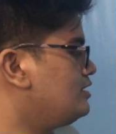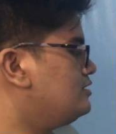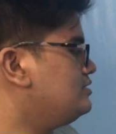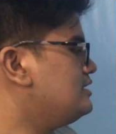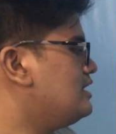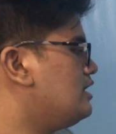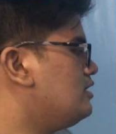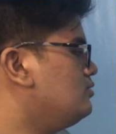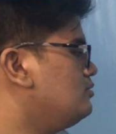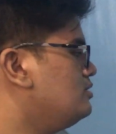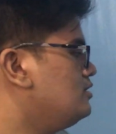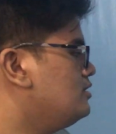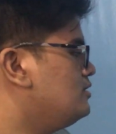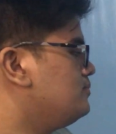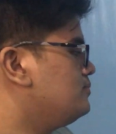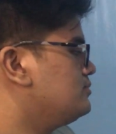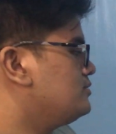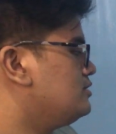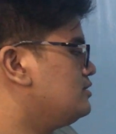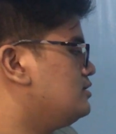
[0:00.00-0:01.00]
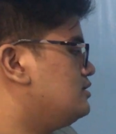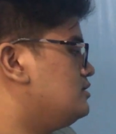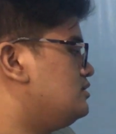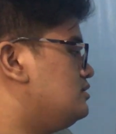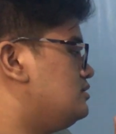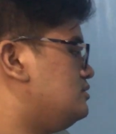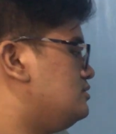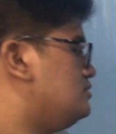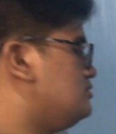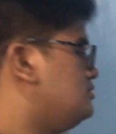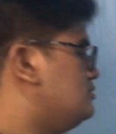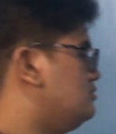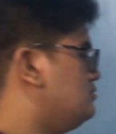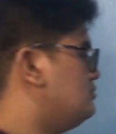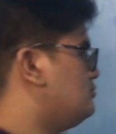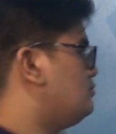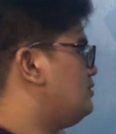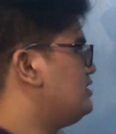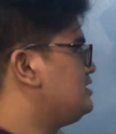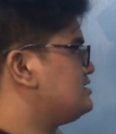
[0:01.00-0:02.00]
Now,
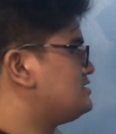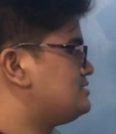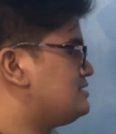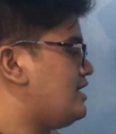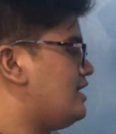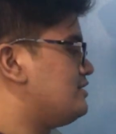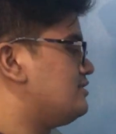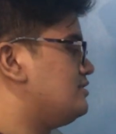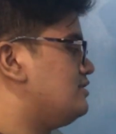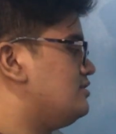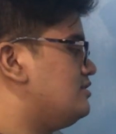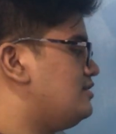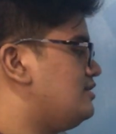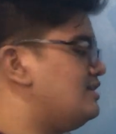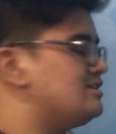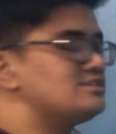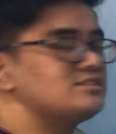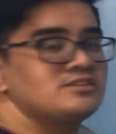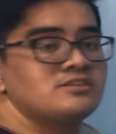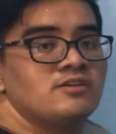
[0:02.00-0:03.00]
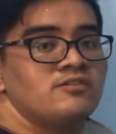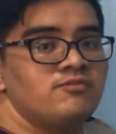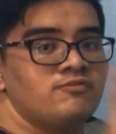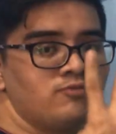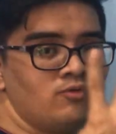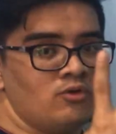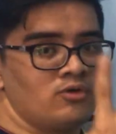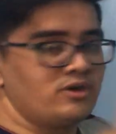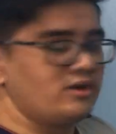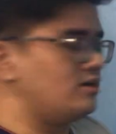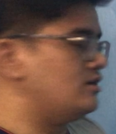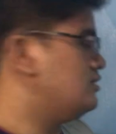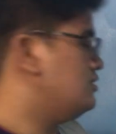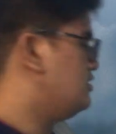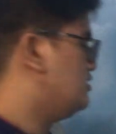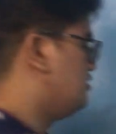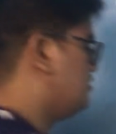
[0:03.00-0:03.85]
what is that? It's 4.